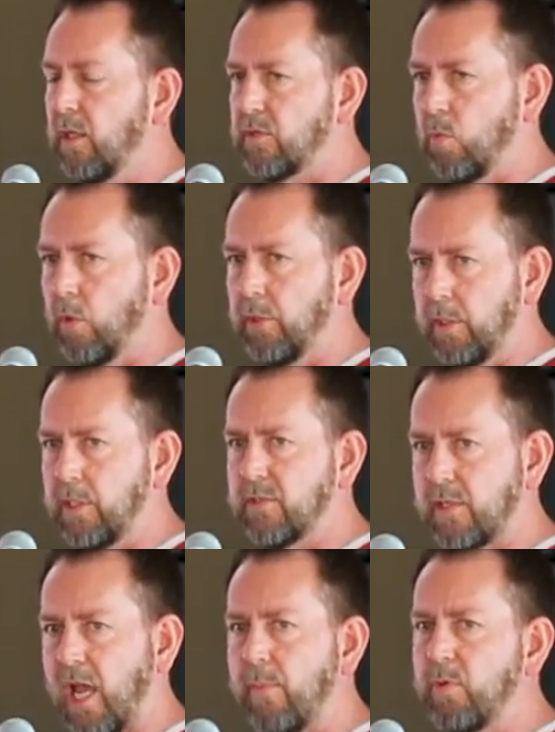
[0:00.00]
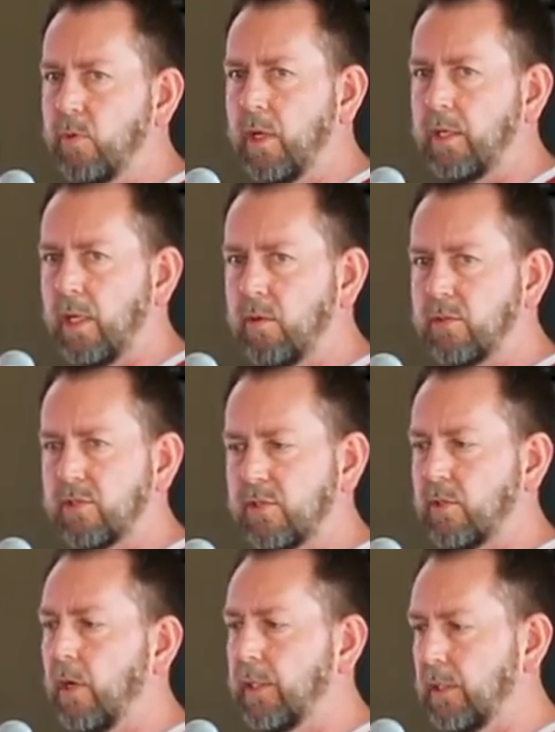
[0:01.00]
So what needs to happen right now is
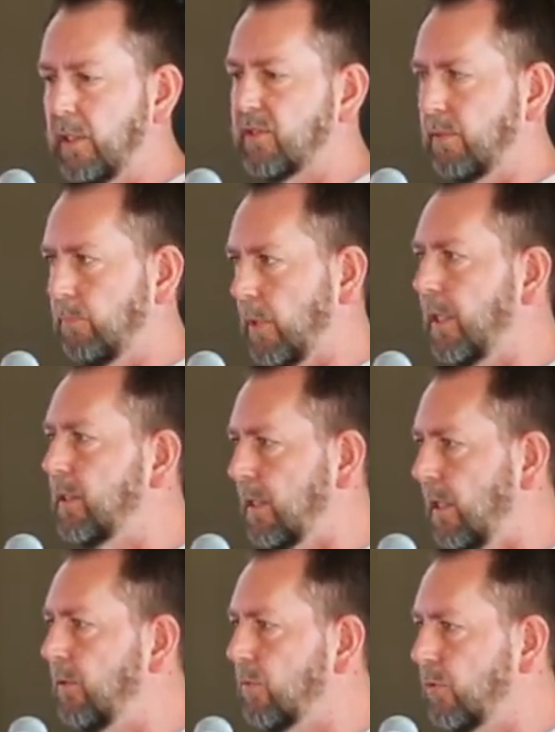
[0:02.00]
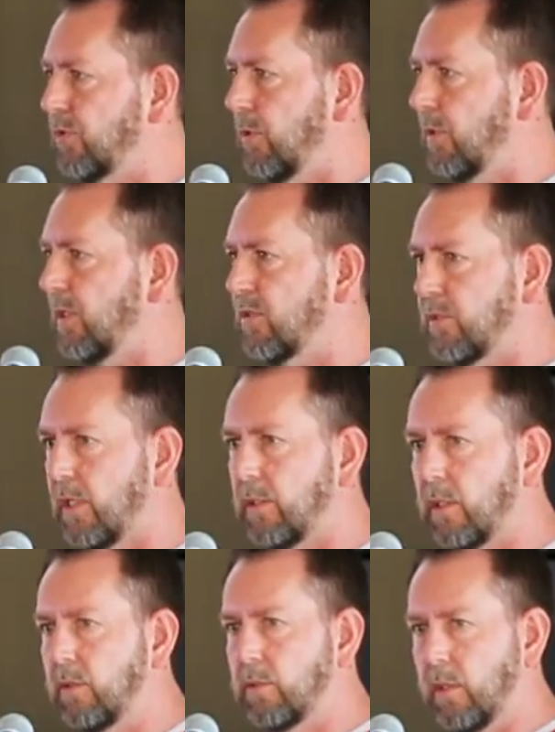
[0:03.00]
society needs to break down to a certain
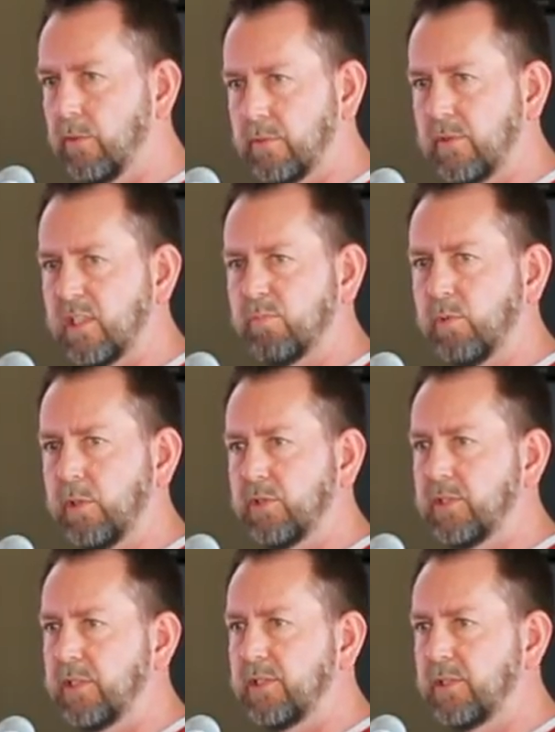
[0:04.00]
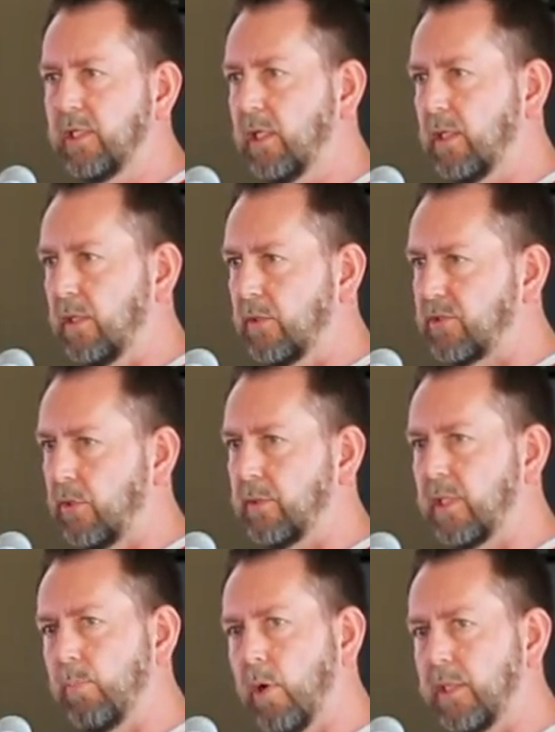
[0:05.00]
extent and go through this process, and it's
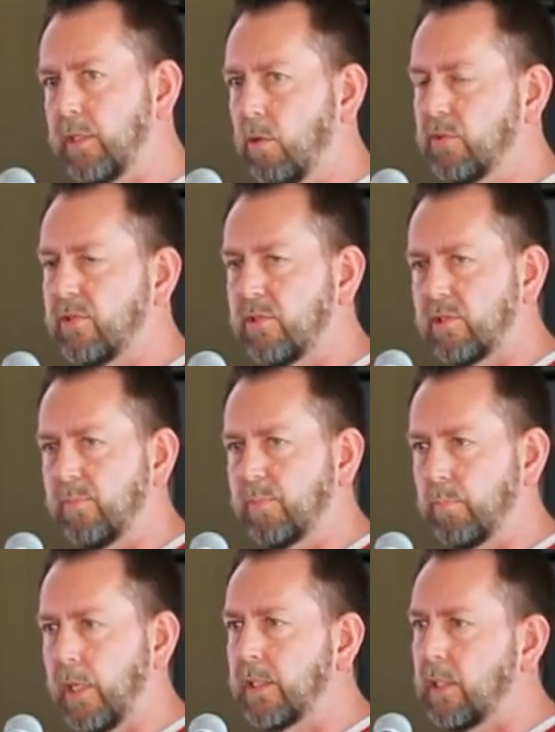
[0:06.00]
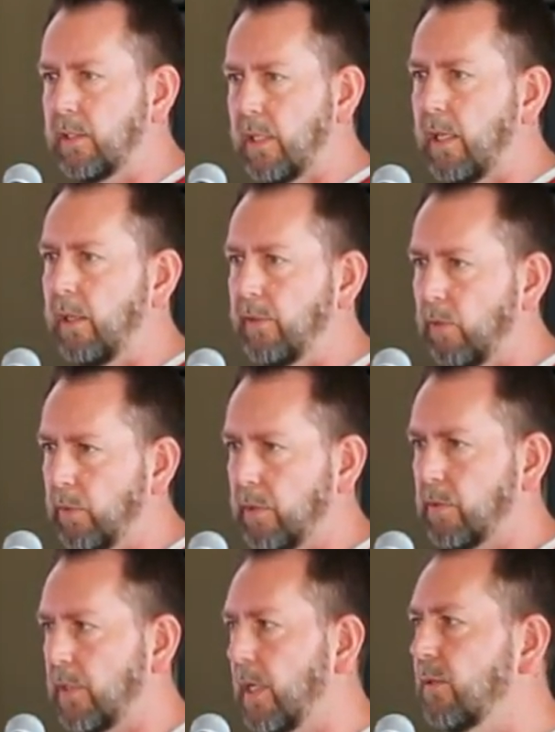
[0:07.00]
only by the old systems breaking down that we
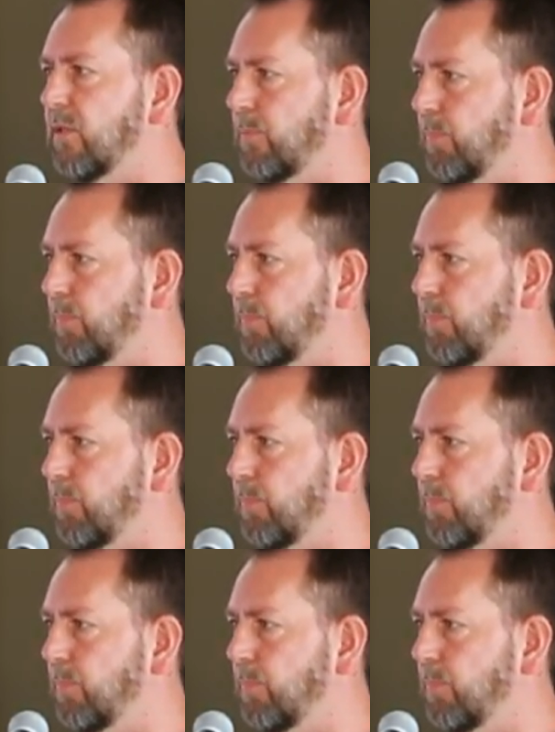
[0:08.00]
create the